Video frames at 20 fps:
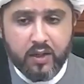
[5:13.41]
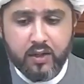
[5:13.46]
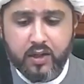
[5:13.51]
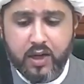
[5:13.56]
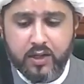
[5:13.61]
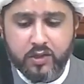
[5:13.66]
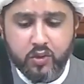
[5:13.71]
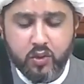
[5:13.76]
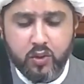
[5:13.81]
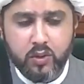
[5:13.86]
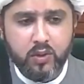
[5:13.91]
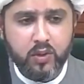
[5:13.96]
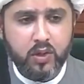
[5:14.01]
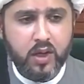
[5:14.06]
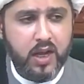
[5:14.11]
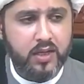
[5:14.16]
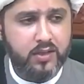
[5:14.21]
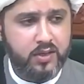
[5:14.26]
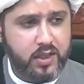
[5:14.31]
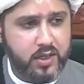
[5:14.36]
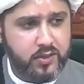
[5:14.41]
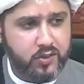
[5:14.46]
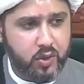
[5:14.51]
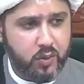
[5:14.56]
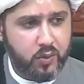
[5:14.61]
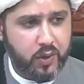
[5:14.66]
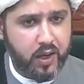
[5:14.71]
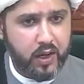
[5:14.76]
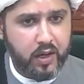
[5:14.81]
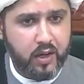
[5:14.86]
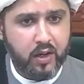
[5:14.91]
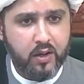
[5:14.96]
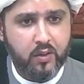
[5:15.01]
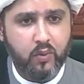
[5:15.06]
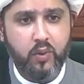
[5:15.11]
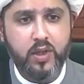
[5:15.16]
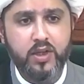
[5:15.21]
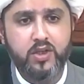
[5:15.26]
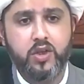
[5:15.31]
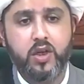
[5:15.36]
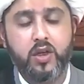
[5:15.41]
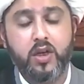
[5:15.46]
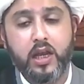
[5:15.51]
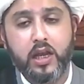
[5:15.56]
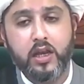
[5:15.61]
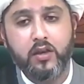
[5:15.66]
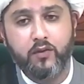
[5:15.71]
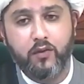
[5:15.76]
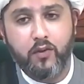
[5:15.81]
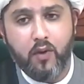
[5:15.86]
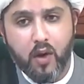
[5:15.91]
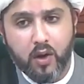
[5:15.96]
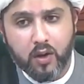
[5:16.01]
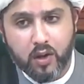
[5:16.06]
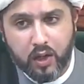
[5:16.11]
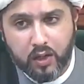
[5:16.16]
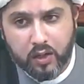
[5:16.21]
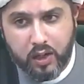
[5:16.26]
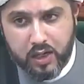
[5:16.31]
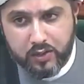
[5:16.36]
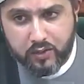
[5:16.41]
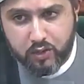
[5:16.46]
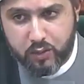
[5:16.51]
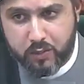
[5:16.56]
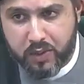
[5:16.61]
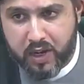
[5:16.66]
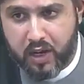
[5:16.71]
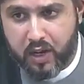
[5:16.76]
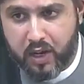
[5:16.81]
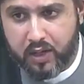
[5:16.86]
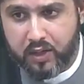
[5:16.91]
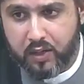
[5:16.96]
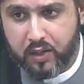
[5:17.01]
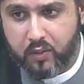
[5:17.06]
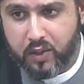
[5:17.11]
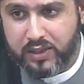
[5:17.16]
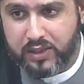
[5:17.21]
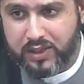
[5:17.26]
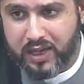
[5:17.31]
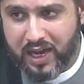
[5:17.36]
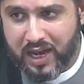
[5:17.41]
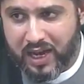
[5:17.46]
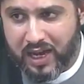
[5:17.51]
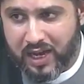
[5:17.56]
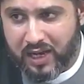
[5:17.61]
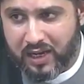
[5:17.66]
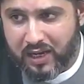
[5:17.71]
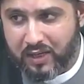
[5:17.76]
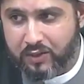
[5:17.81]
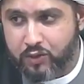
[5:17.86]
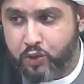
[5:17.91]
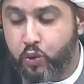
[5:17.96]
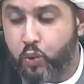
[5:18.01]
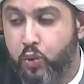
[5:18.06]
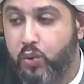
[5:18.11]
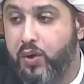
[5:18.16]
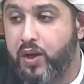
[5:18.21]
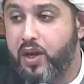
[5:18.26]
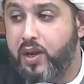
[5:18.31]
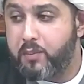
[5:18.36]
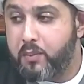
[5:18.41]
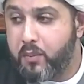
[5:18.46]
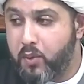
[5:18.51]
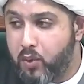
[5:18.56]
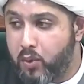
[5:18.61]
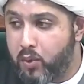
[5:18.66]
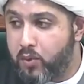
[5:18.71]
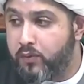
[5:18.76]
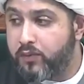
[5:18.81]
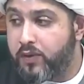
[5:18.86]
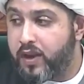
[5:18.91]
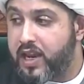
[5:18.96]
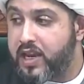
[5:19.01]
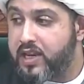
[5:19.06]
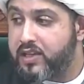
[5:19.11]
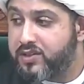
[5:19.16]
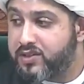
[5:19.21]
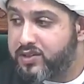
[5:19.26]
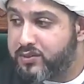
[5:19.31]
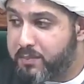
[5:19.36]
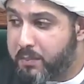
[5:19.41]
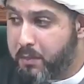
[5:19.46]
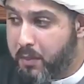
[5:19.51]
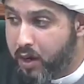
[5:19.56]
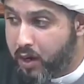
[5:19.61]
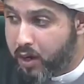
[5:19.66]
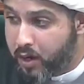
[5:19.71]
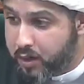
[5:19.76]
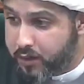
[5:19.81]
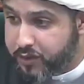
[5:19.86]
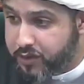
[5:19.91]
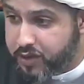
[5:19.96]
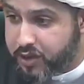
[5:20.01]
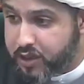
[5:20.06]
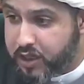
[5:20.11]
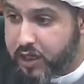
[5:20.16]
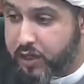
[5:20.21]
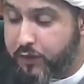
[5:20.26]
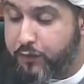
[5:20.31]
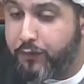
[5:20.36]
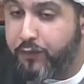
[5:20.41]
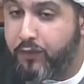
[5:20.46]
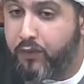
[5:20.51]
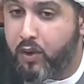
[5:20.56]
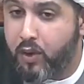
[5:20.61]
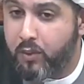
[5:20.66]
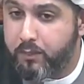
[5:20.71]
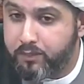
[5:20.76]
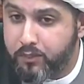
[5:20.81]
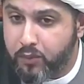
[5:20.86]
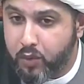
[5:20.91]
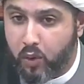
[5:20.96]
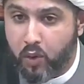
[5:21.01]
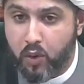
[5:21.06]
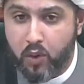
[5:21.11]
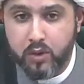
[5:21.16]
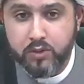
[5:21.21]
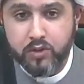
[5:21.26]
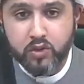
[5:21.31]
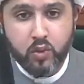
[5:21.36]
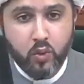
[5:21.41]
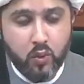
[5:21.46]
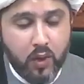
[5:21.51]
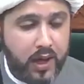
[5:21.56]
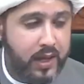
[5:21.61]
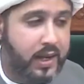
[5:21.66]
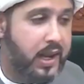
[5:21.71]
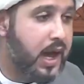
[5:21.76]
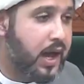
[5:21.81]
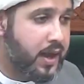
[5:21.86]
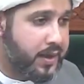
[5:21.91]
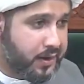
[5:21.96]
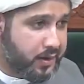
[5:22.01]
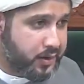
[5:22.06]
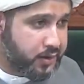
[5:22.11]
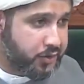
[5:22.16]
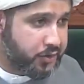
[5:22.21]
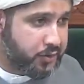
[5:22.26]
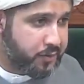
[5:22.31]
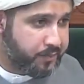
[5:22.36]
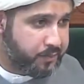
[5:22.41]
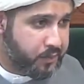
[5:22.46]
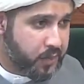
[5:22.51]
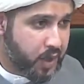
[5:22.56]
Rasulullah says over here, we shall invoke Allah subhanahu wa ta'ala to remove His mercy from those who are liars.